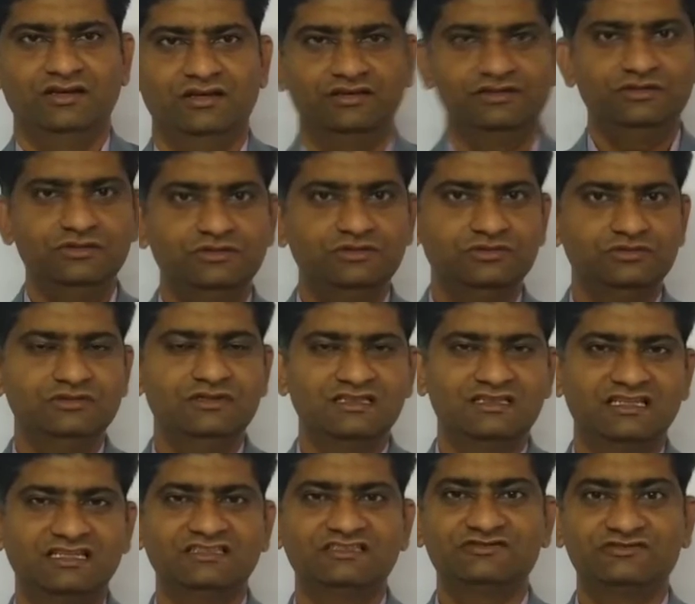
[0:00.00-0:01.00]
you do the
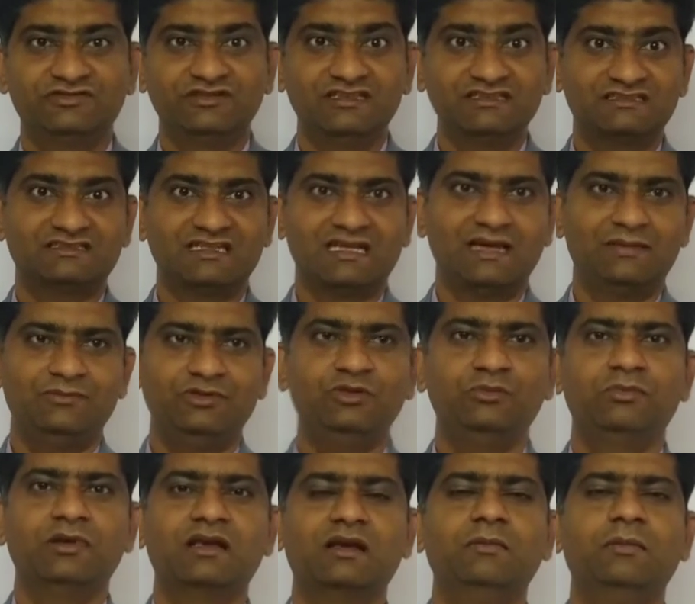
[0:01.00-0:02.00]
things first time, you
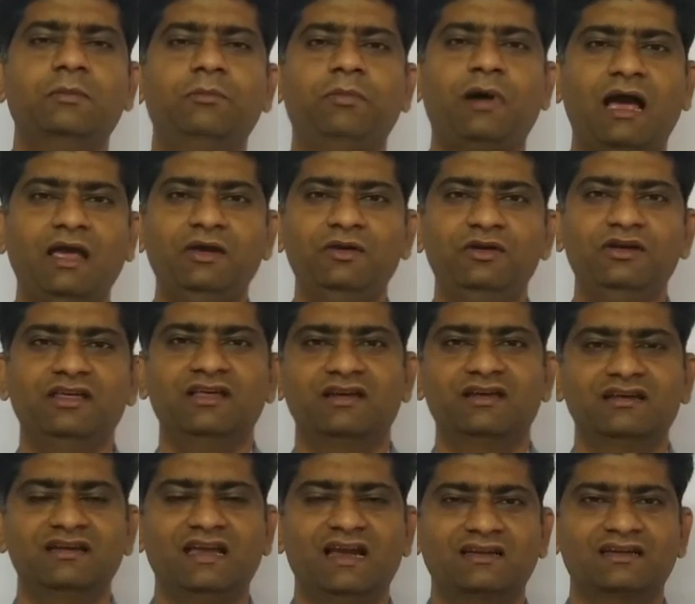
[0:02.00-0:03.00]
become a pioneer
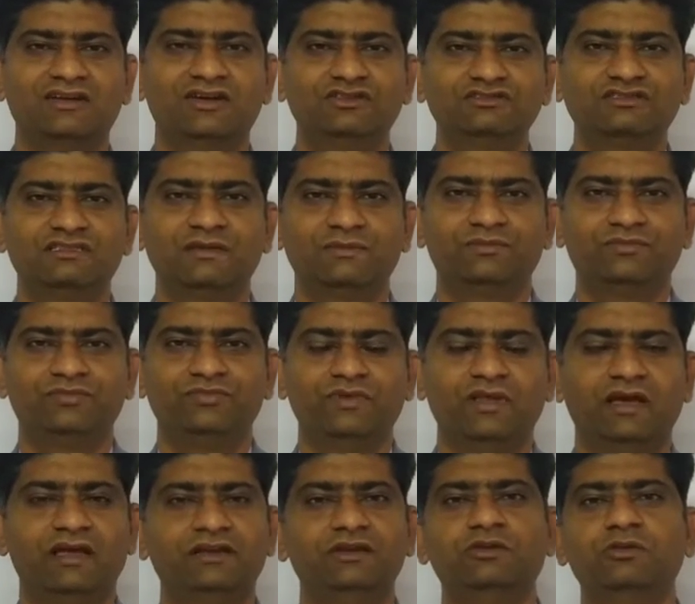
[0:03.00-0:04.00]
in that concept
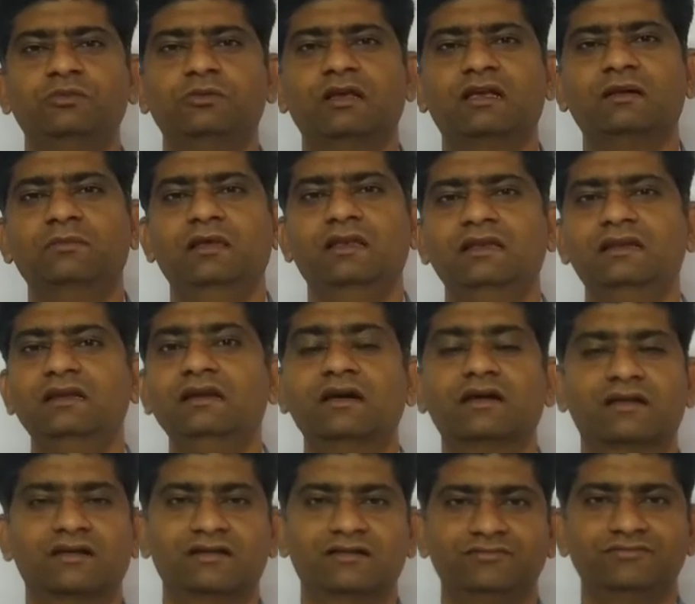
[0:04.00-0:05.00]
and you become a
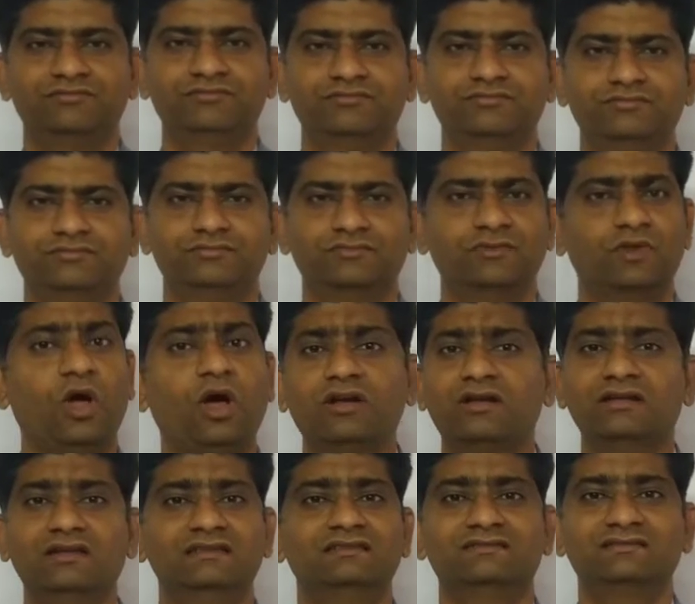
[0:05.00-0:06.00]
leader.
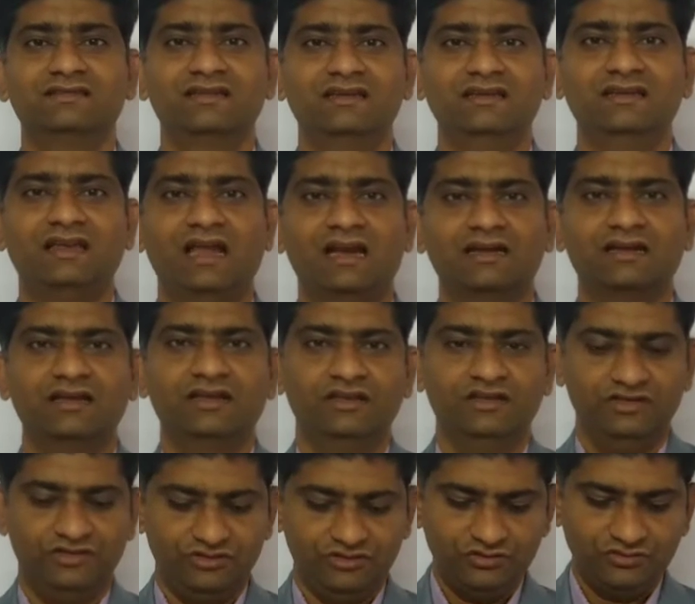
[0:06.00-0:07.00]
Not necessarily that
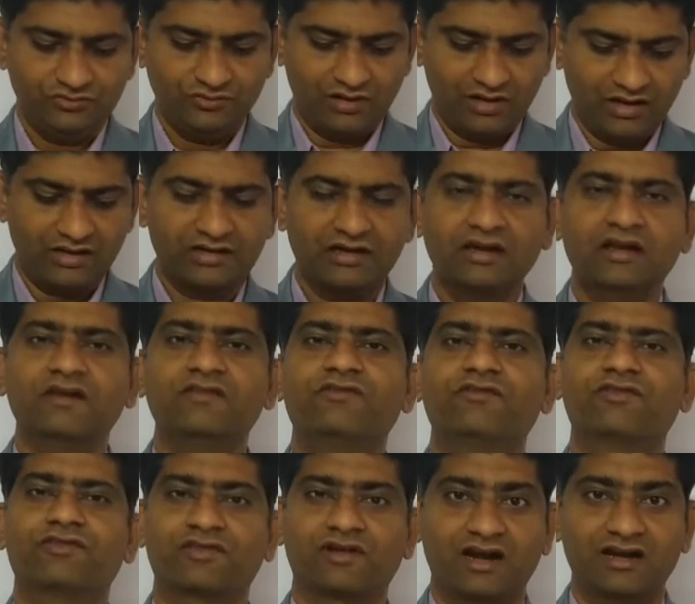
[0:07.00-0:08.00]
you are in
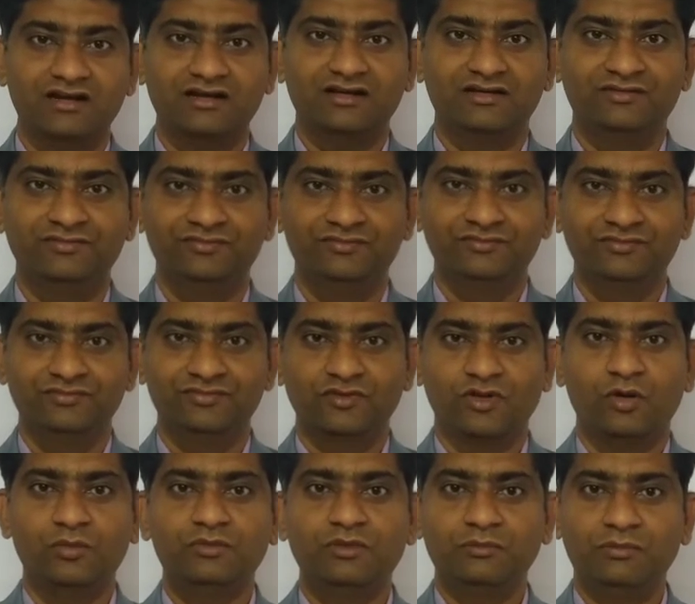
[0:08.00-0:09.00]
front
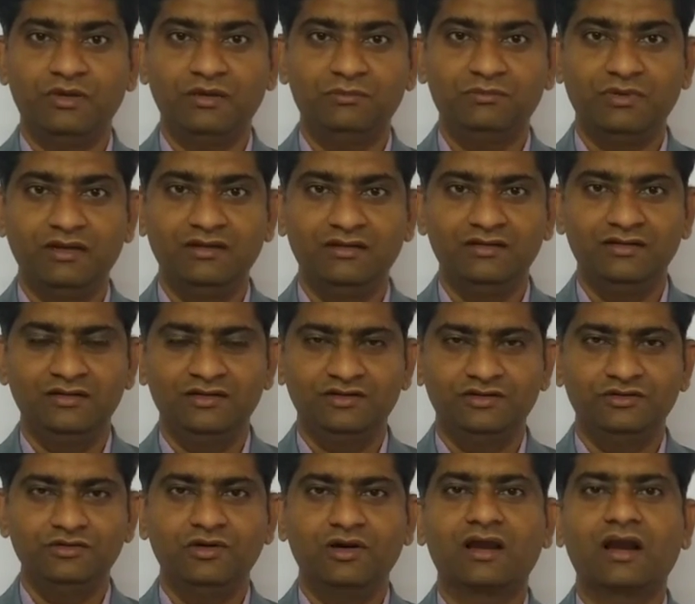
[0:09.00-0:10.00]
of the people,
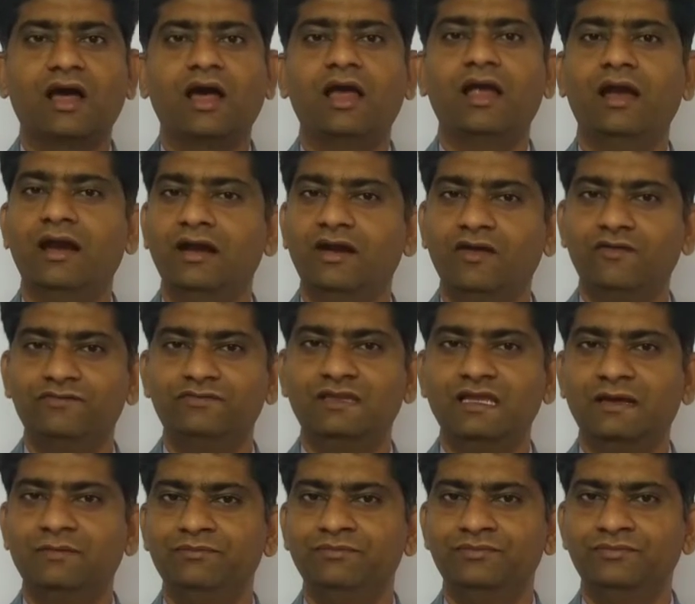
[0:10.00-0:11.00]
you are ahead of
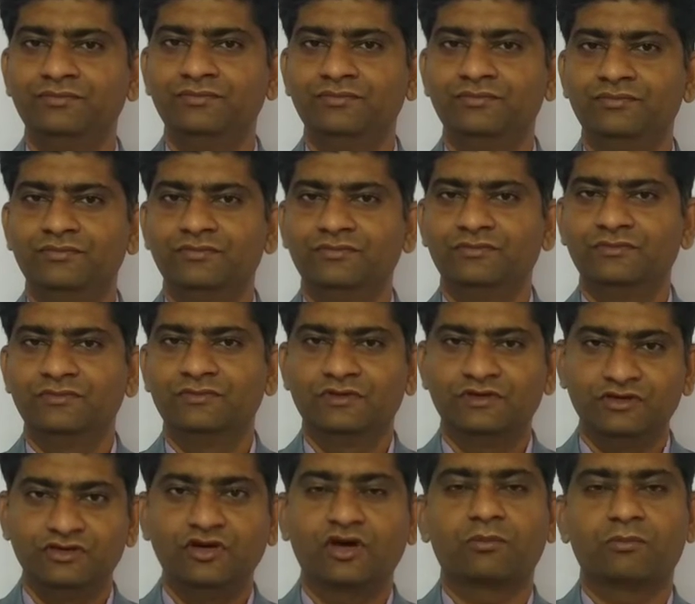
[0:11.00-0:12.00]
them,
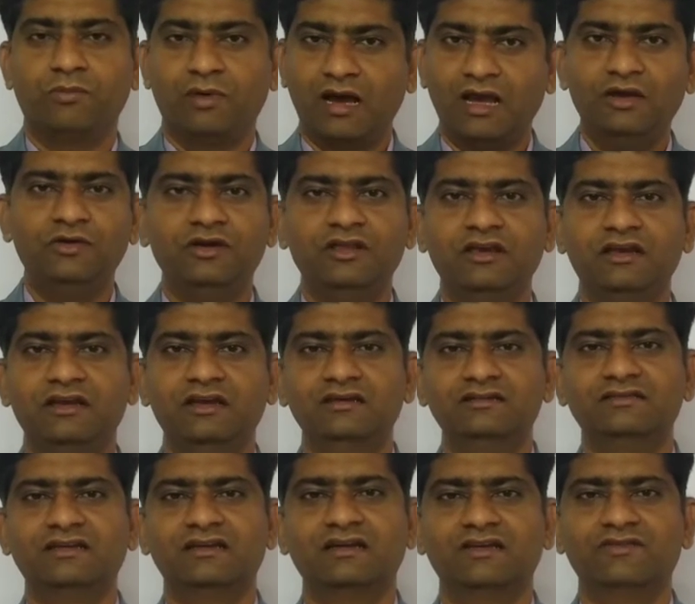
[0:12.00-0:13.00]
you are pioneer in
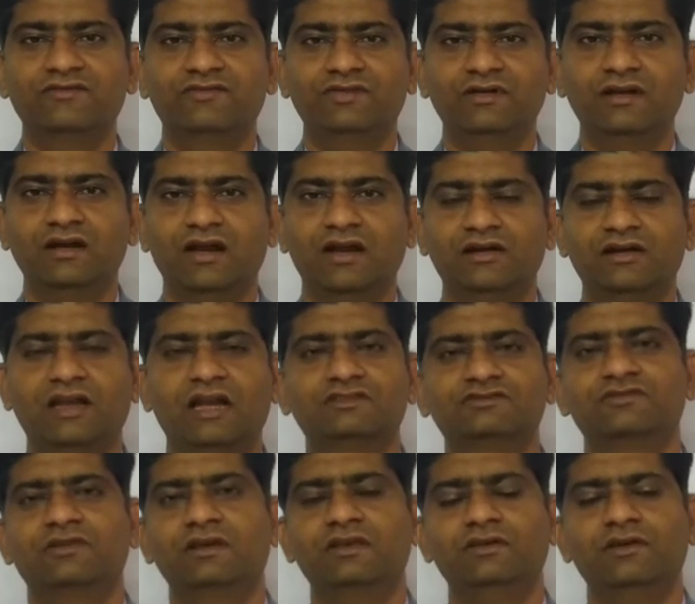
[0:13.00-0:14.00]
certain field and
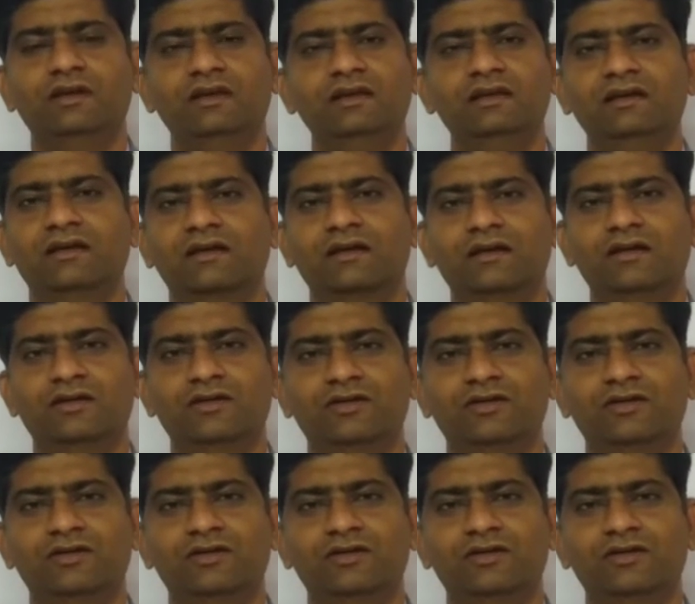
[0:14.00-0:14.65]
that's why you are leader.